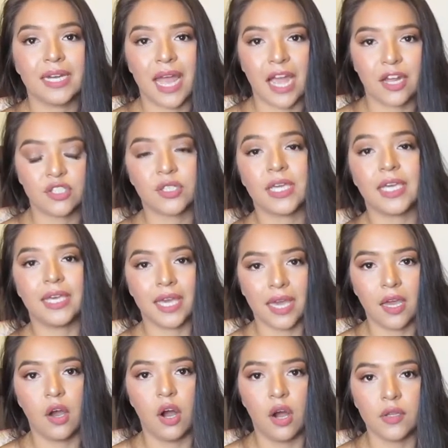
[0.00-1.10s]
to actually
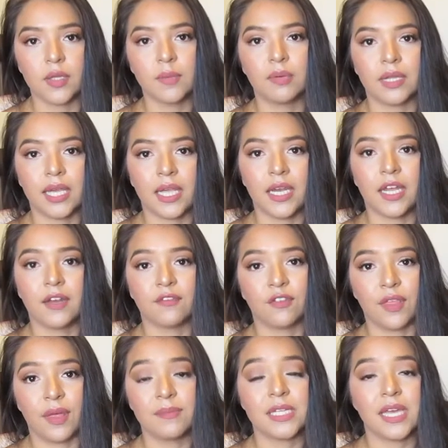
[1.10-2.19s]
get on the plane and for
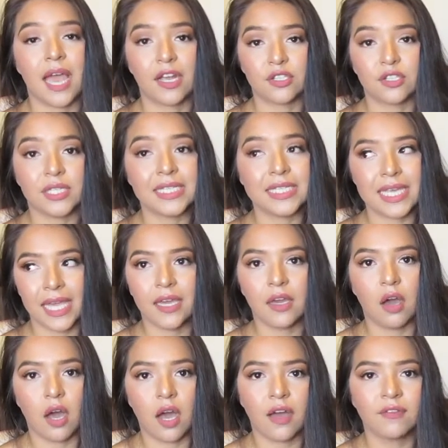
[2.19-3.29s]
them to actually take
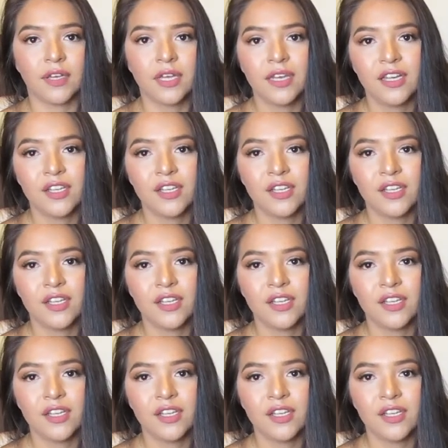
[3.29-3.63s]
off.